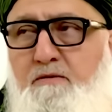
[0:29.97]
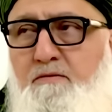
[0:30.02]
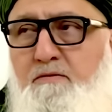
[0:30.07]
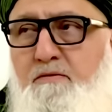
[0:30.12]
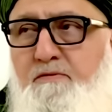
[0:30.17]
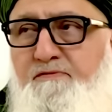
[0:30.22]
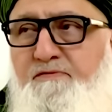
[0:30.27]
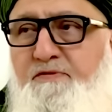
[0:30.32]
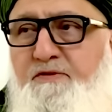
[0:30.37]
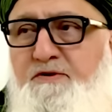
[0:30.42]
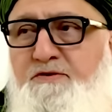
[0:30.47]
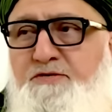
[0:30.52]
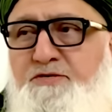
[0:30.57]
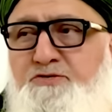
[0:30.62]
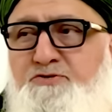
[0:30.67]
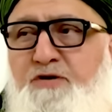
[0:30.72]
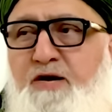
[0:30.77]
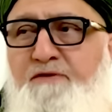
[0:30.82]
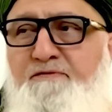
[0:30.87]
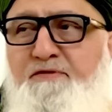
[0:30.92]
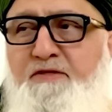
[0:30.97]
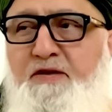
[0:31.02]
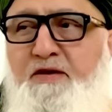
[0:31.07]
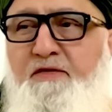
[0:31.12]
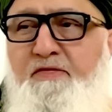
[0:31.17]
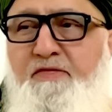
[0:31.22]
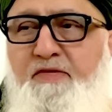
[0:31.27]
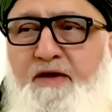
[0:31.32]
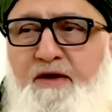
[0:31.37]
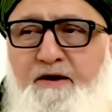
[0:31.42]
don't know if there's a
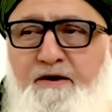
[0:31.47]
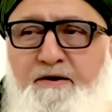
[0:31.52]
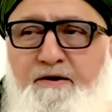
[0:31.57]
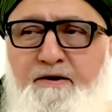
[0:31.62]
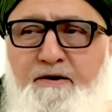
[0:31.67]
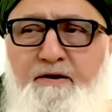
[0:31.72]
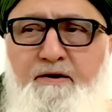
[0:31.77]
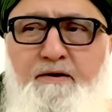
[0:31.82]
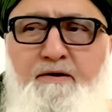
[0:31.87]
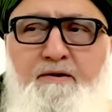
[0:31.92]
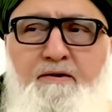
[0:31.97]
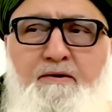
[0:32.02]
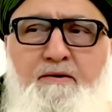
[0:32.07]
travelling there